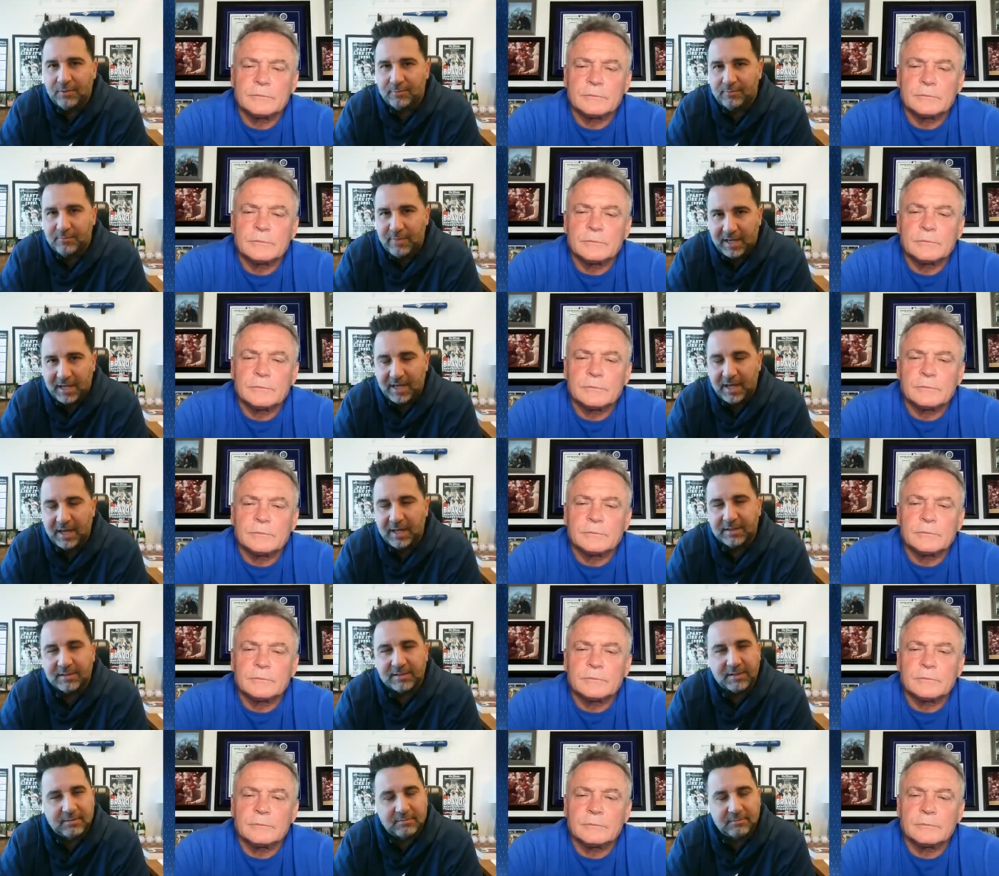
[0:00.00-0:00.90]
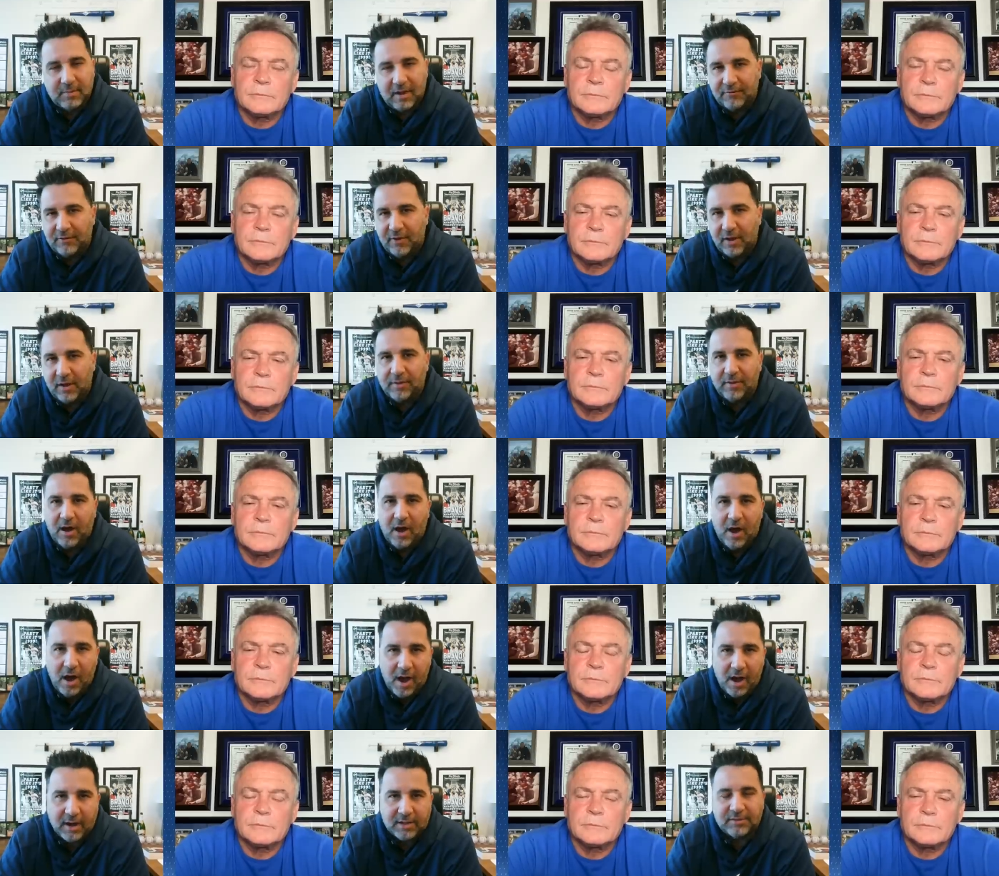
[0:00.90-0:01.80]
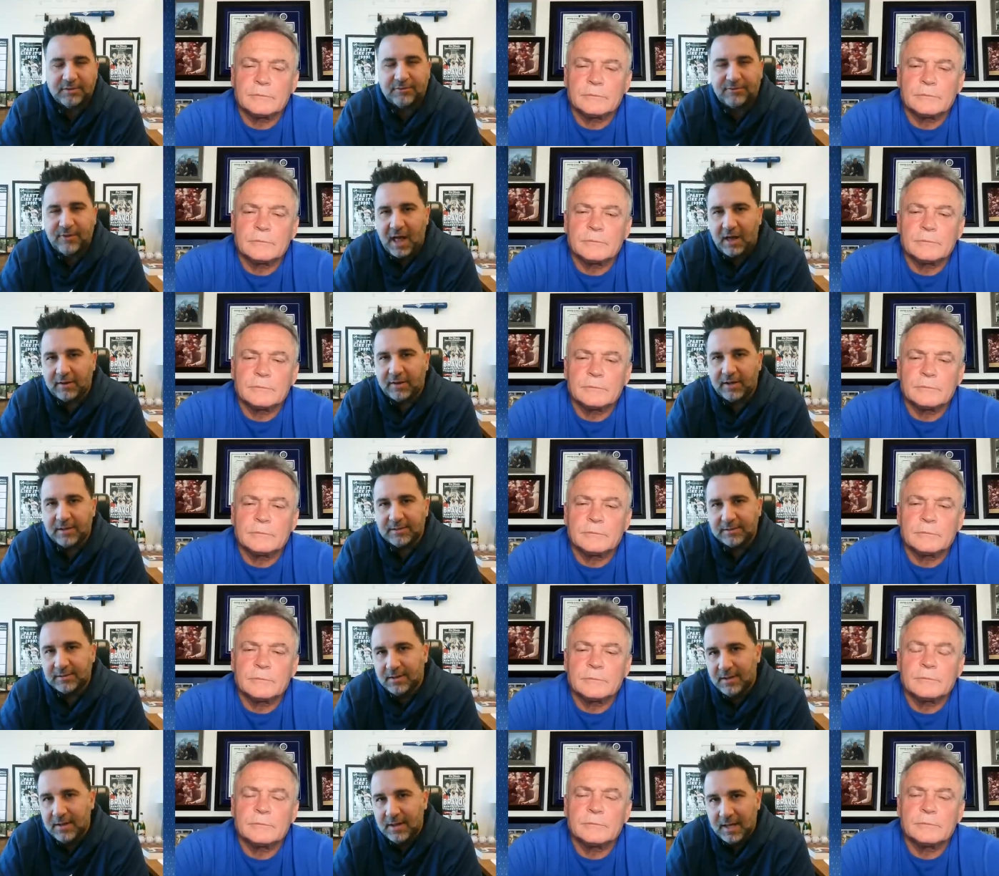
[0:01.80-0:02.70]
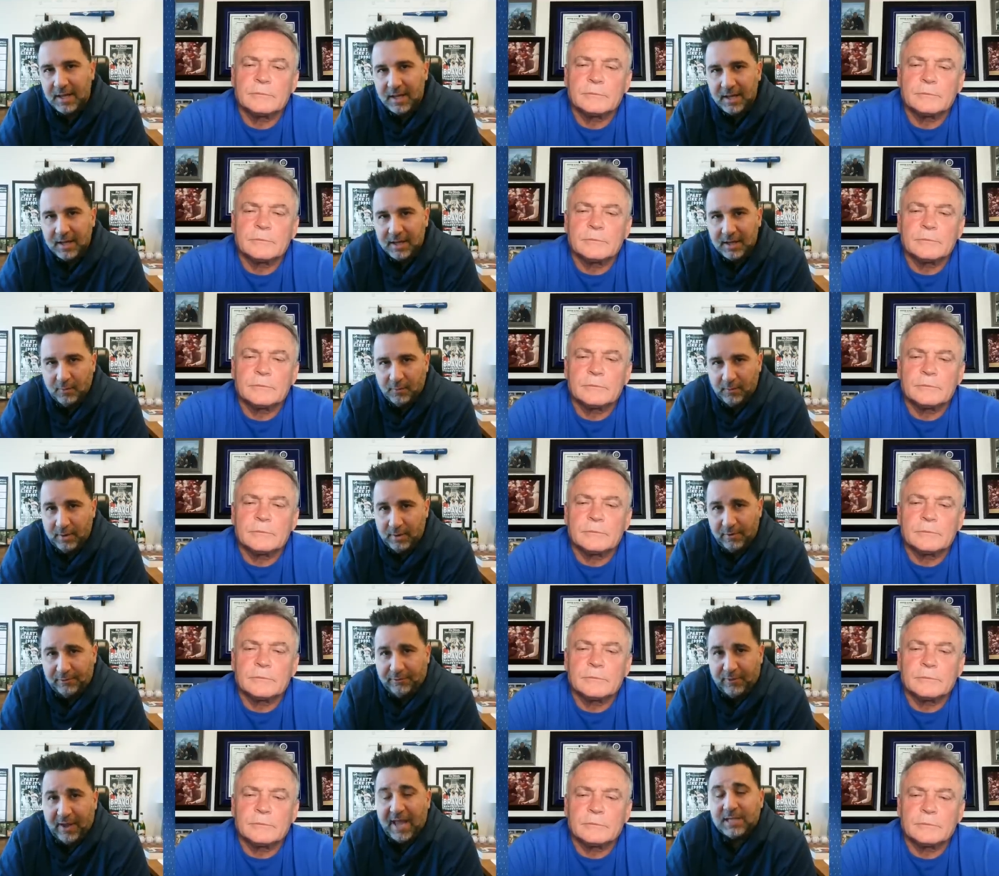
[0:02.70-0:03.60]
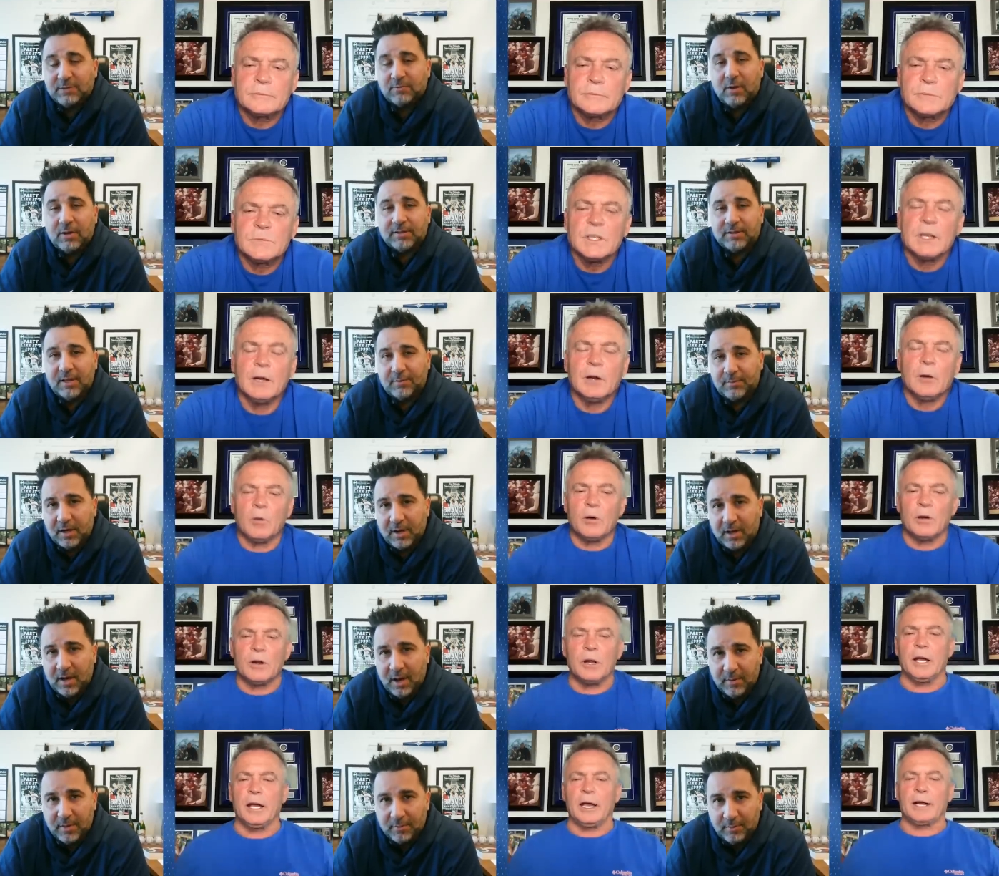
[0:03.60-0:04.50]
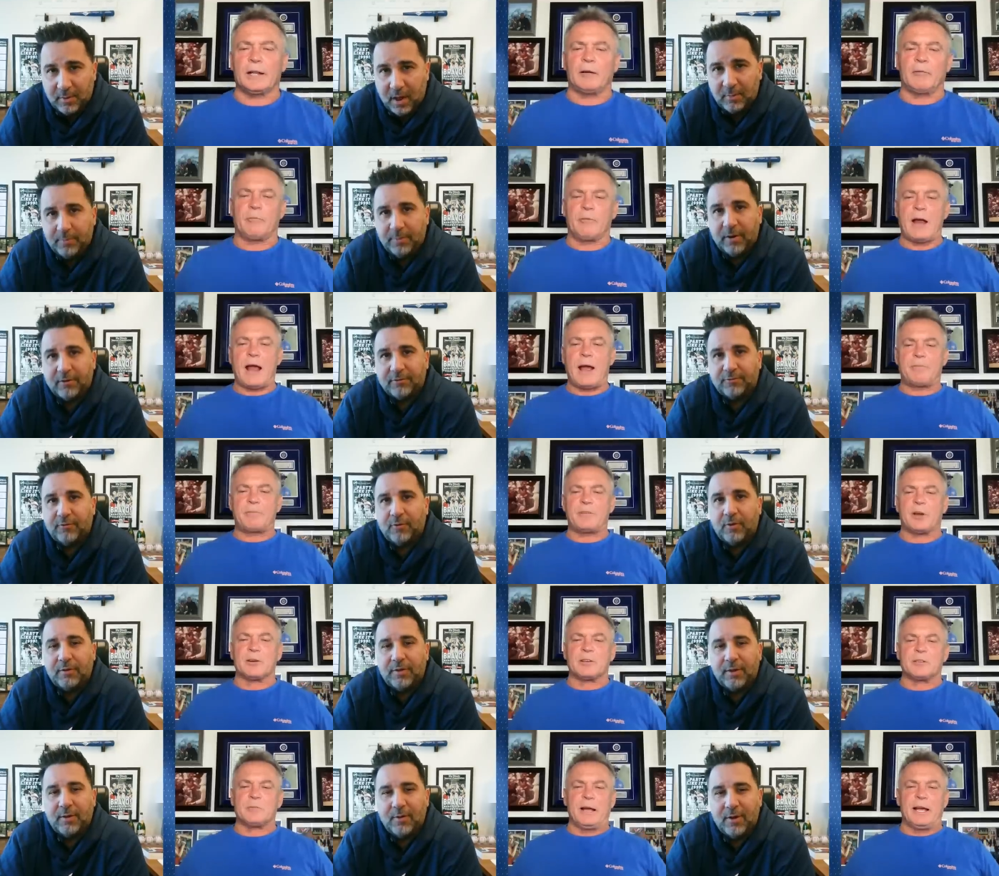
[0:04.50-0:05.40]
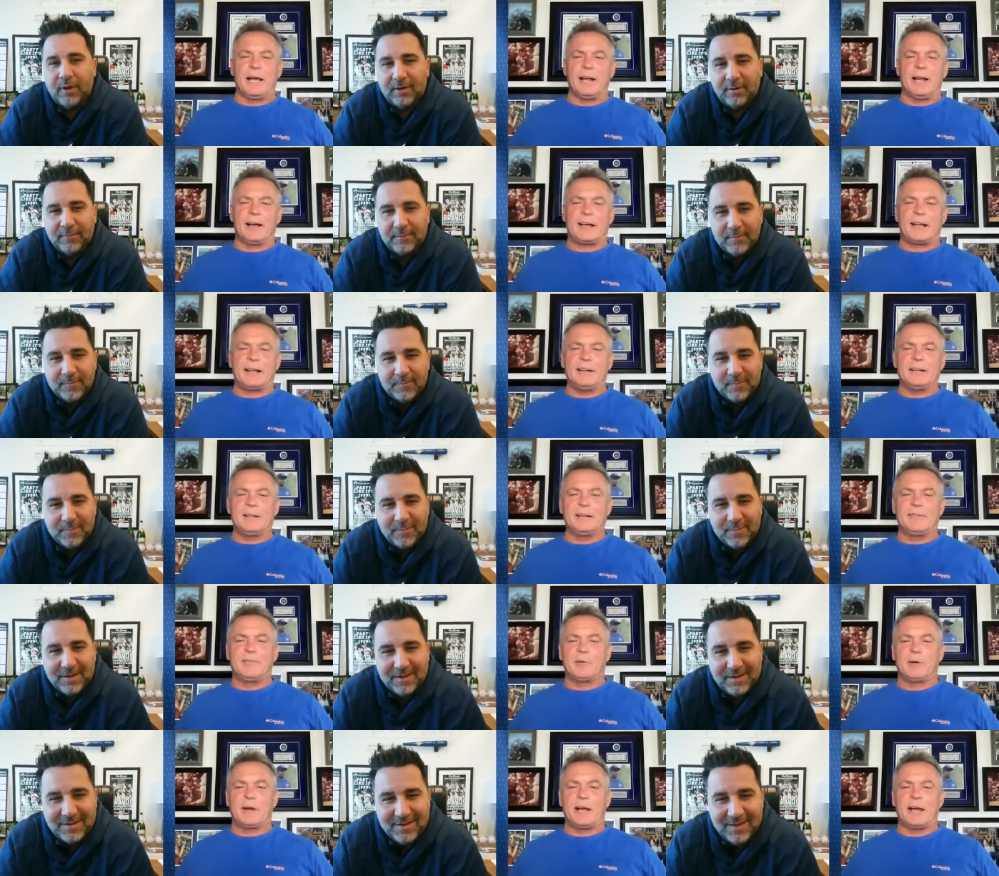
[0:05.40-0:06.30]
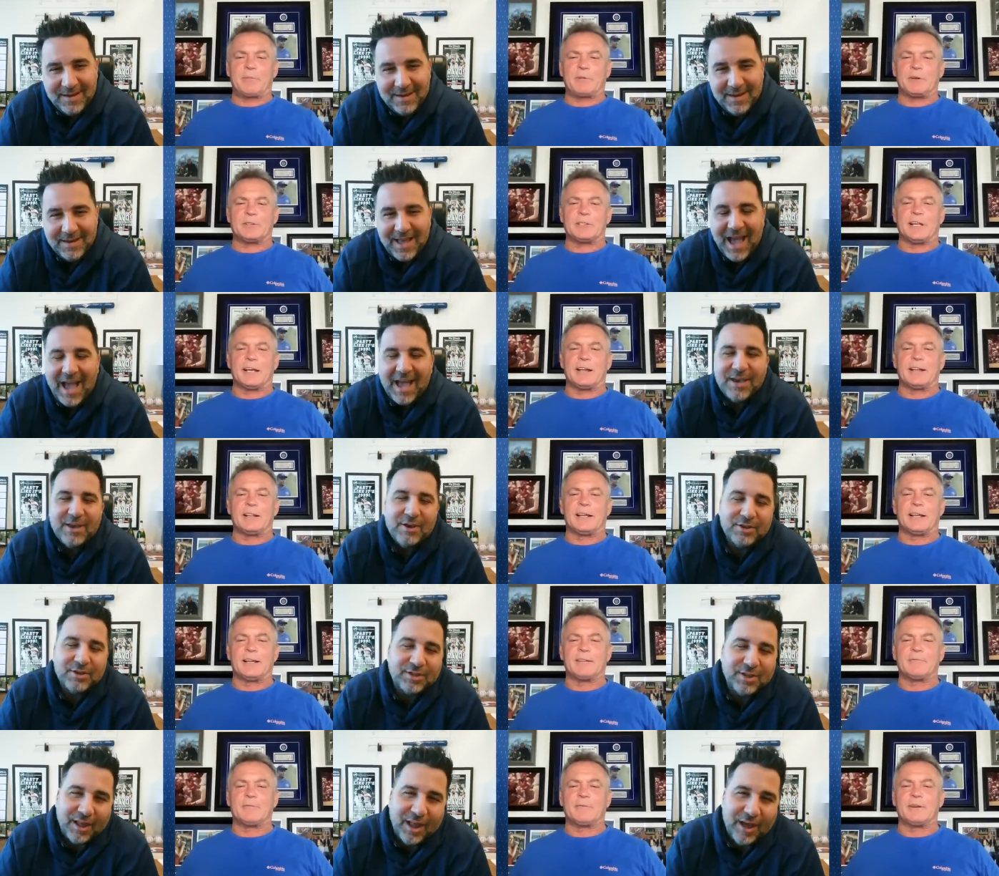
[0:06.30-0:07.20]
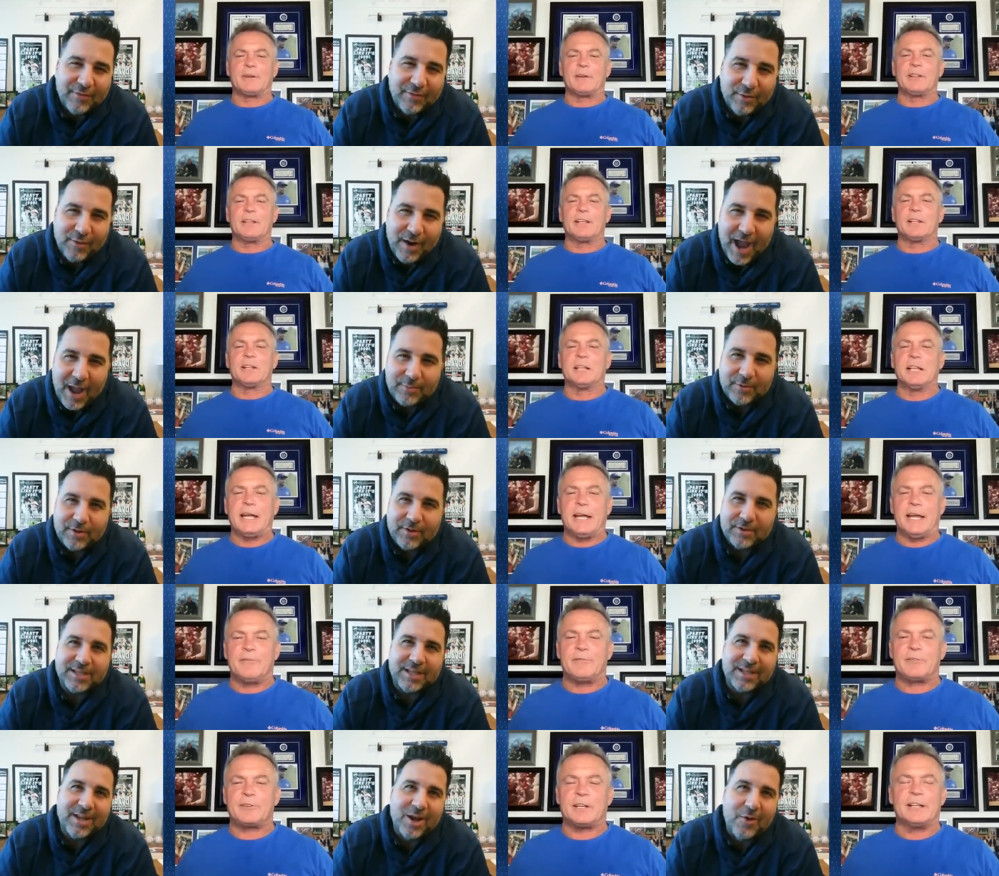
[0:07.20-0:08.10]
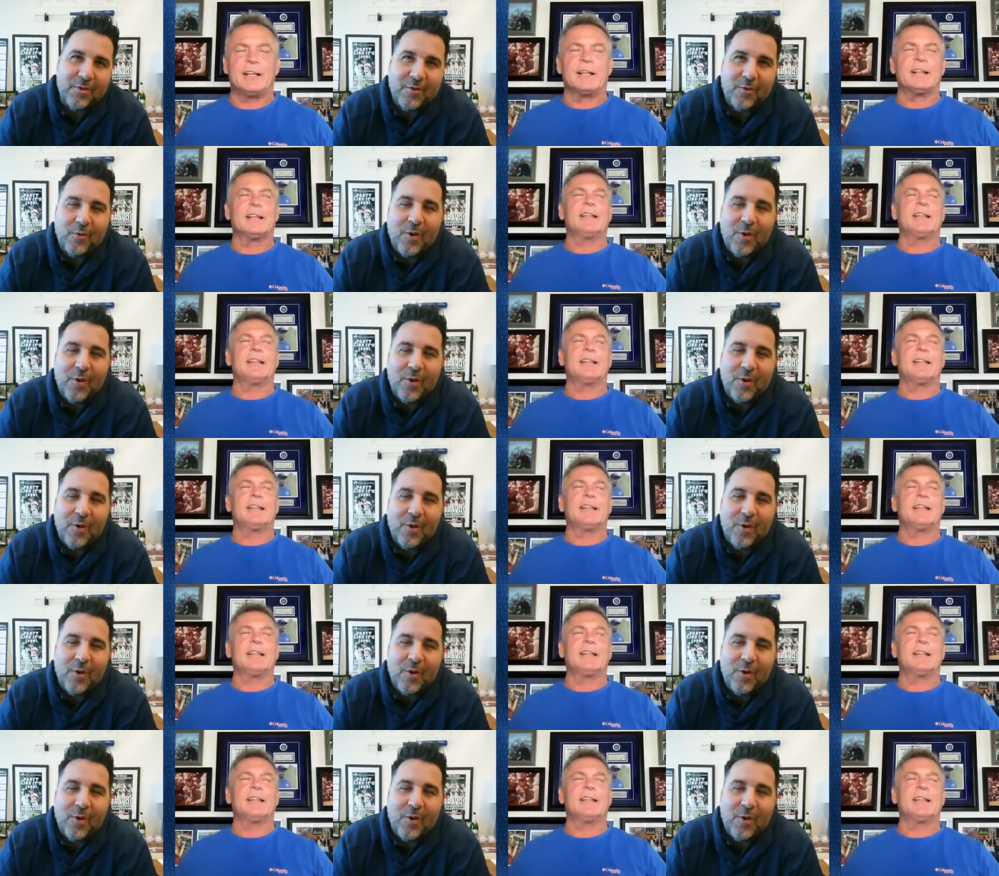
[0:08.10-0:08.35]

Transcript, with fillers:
Speaker 1: with my kids, and I follow the Hawks, the Falcons. You, you know, fans want something to come. Heck, the Raptors, man, how can you
Speaker 2: leave the Raptors? I used
Speaker 1: to love the Raptors, and you know,